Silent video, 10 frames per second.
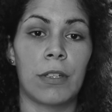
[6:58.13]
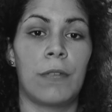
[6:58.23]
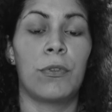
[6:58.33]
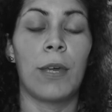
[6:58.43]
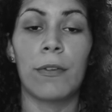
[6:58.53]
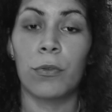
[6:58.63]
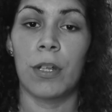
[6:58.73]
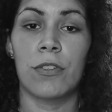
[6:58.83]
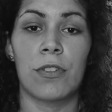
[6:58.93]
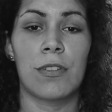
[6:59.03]
If you have
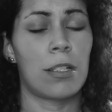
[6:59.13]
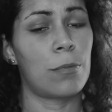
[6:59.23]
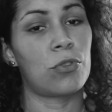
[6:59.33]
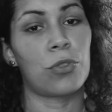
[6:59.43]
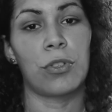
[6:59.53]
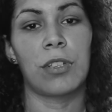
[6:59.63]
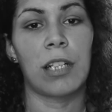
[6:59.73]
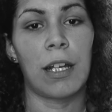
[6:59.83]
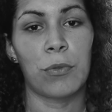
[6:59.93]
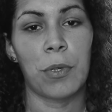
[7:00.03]
questions, and I'm sure you're gonna have